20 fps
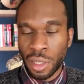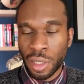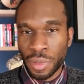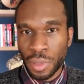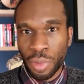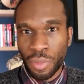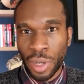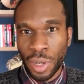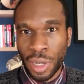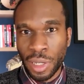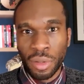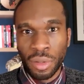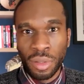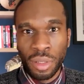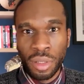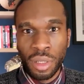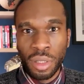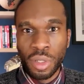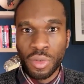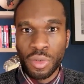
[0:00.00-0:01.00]
provider.
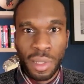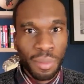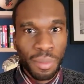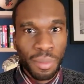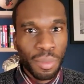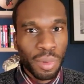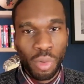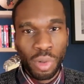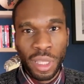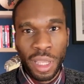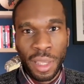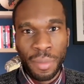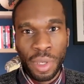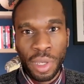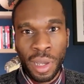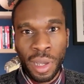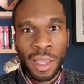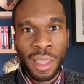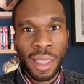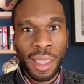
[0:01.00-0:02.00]
You simply call the
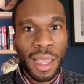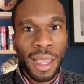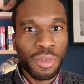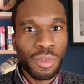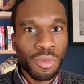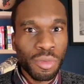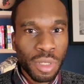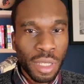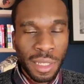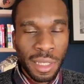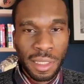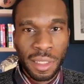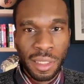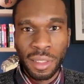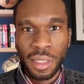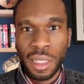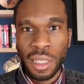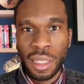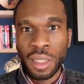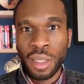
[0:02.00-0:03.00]
API and you get
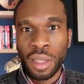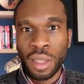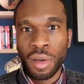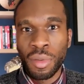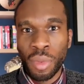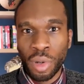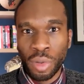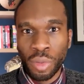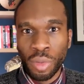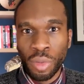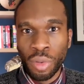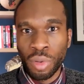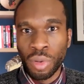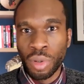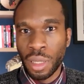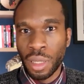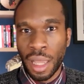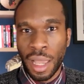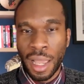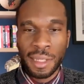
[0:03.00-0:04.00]
the model
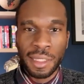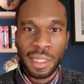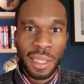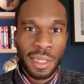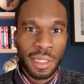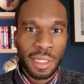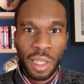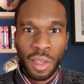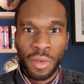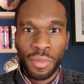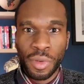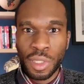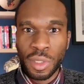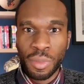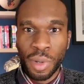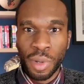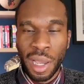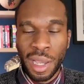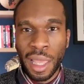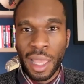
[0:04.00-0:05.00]
as a service
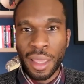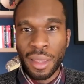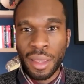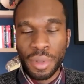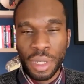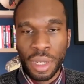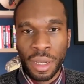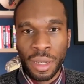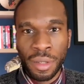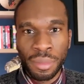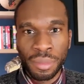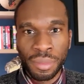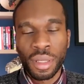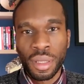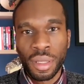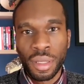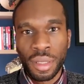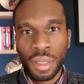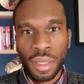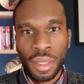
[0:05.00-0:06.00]
behind that API.
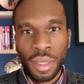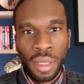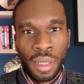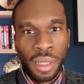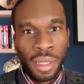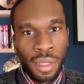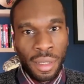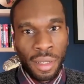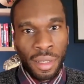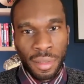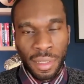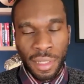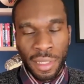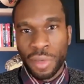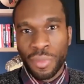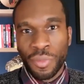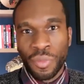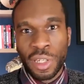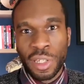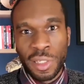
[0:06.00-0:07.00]
This
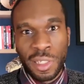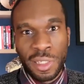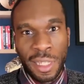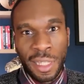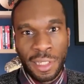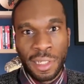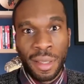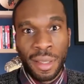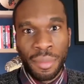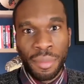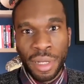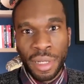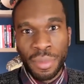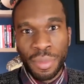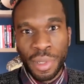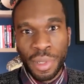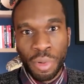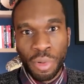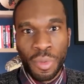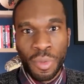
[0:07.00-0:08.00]
convenience has actually led many
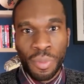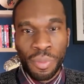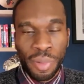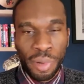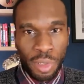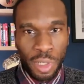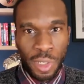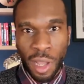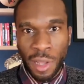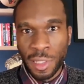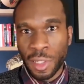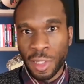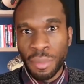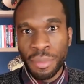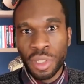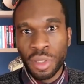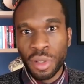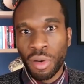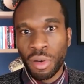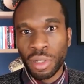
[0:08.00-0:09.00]
people to build
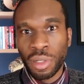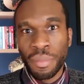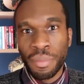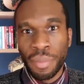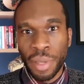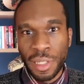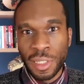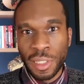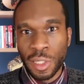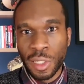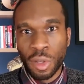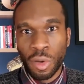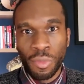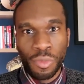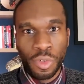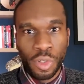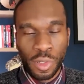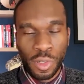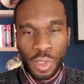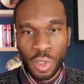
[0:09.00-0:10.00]
startups on the basis of
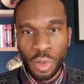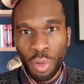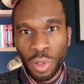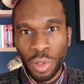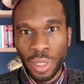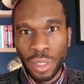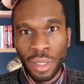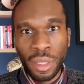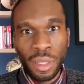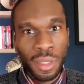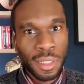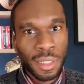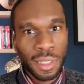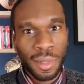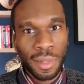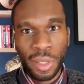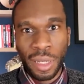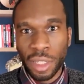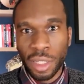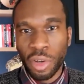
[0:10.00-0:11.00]
just calling
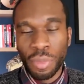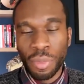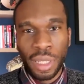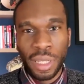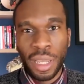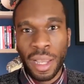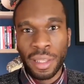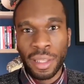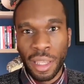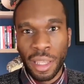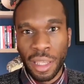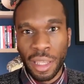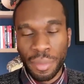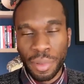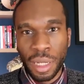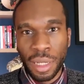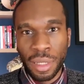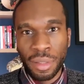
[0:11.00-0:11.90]
something like the OpenAI API.